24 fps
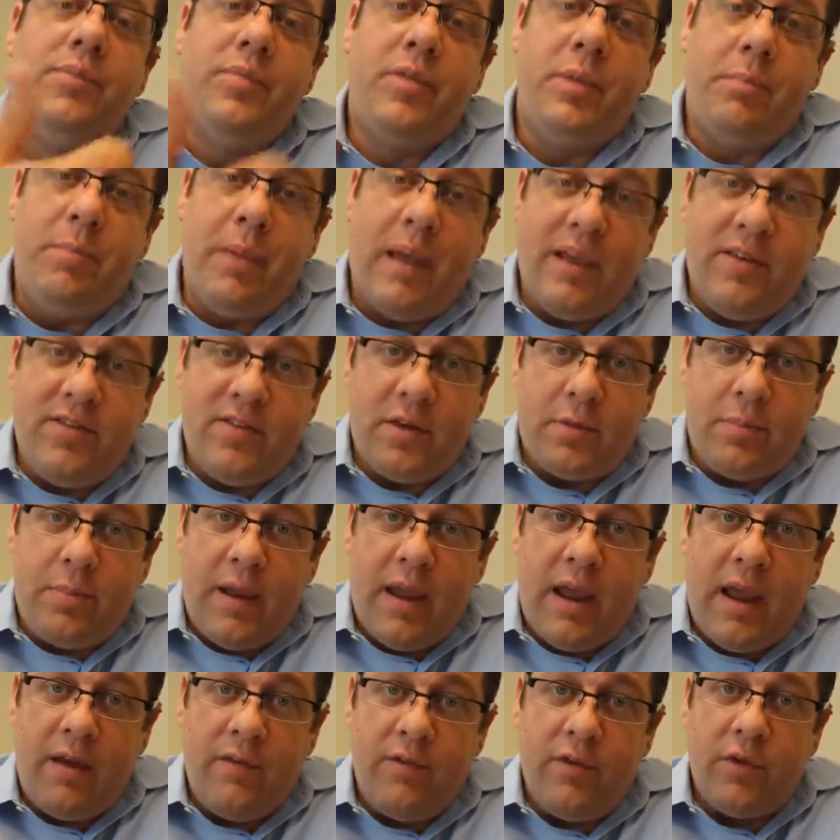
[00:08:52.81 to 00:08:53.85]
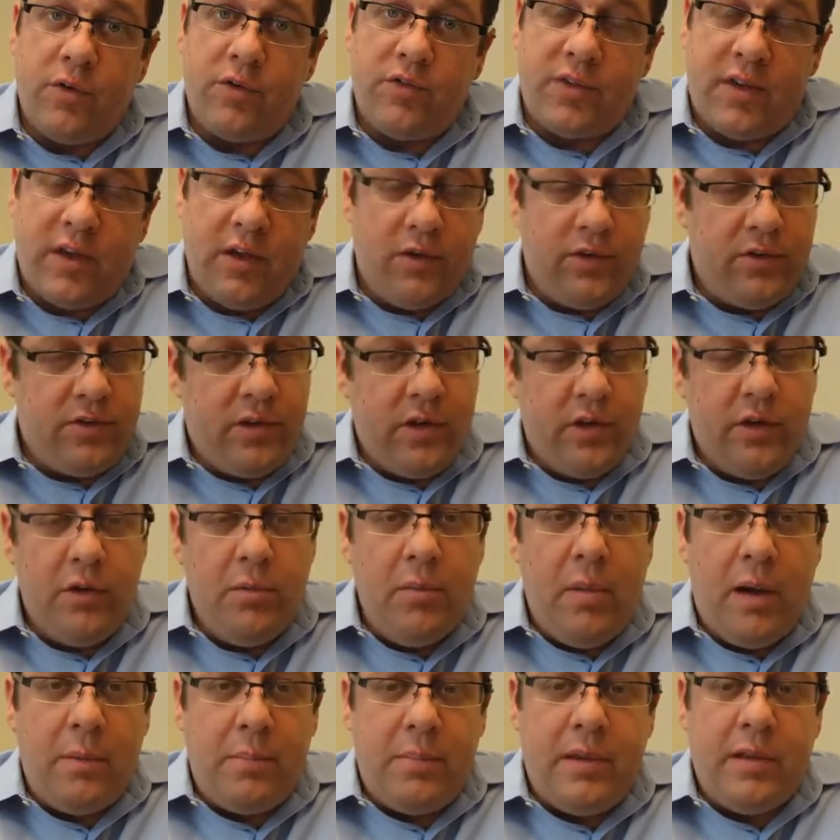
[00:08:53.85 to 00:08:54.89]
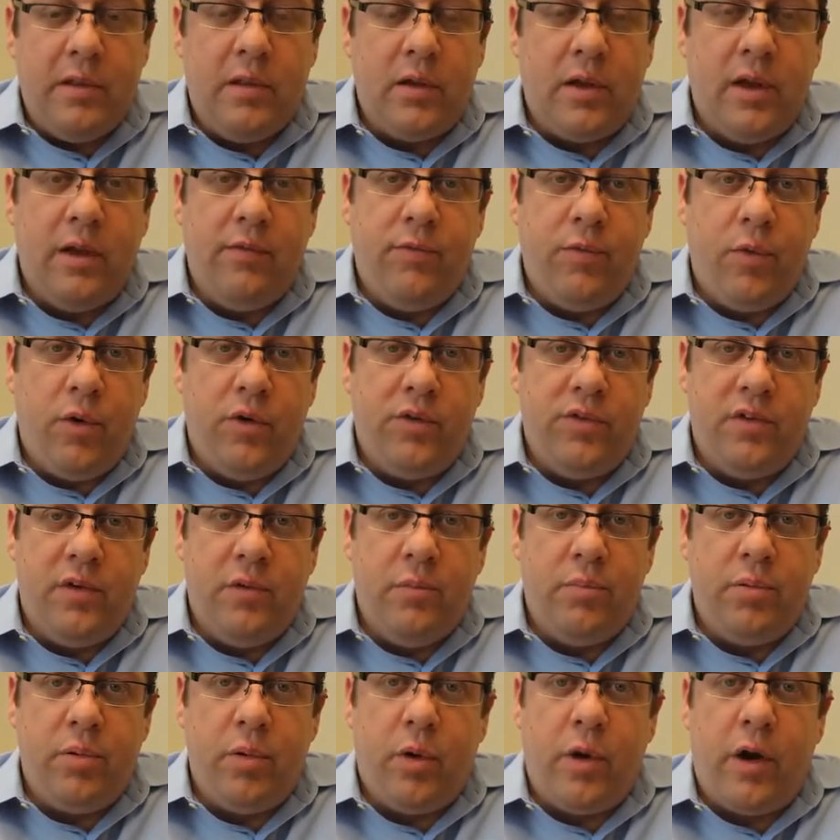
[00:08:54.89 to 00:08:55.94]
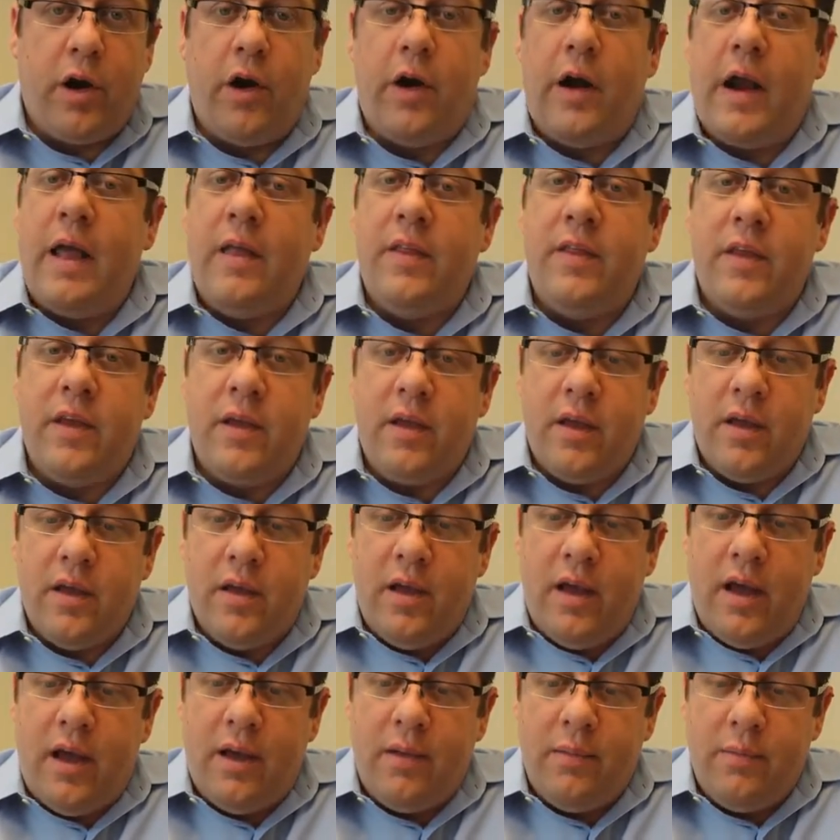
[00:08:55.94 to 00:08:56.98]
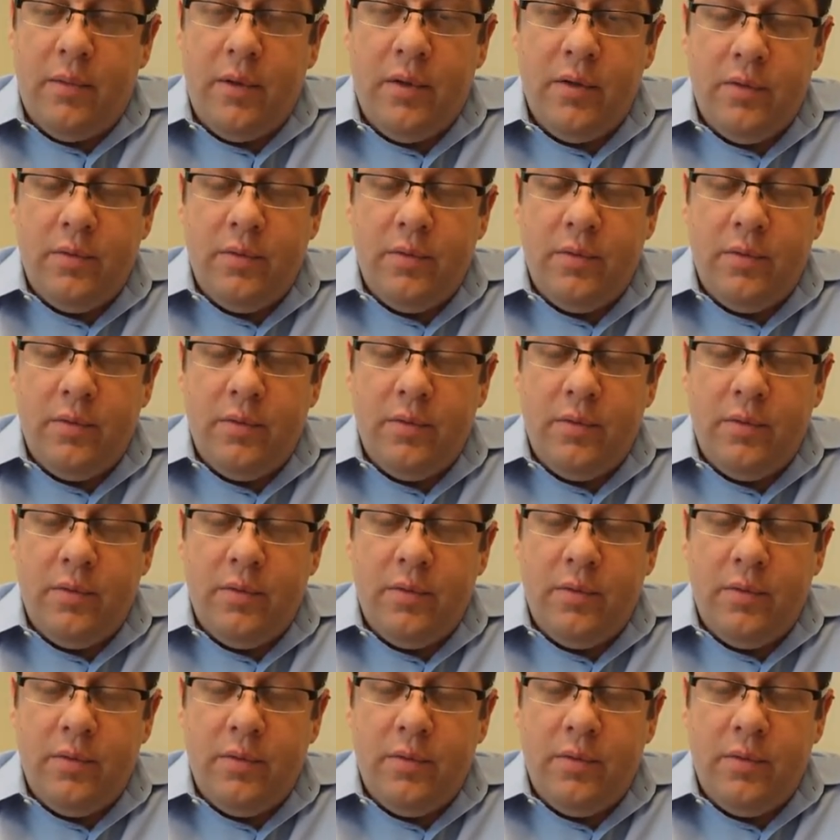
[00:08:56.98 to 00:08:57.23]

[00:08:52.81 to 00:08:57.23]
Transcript: the basic behavioral skills that you might be looking for as an employer and the